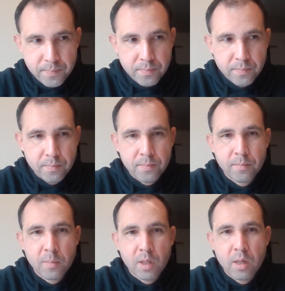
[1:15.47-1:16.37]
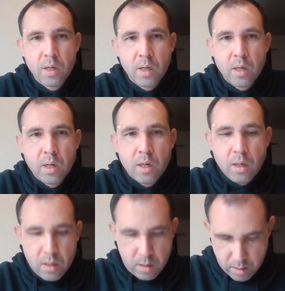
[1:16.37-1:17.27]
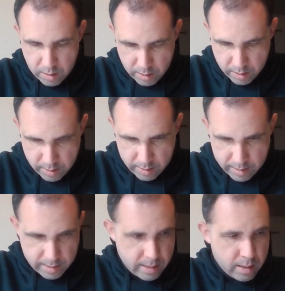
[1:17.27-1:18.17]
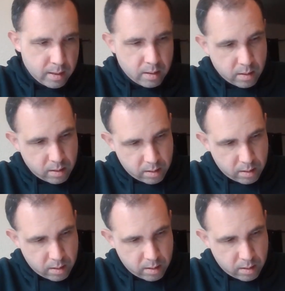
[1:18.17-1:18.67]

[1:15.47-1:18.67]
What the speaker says: (no one is talking)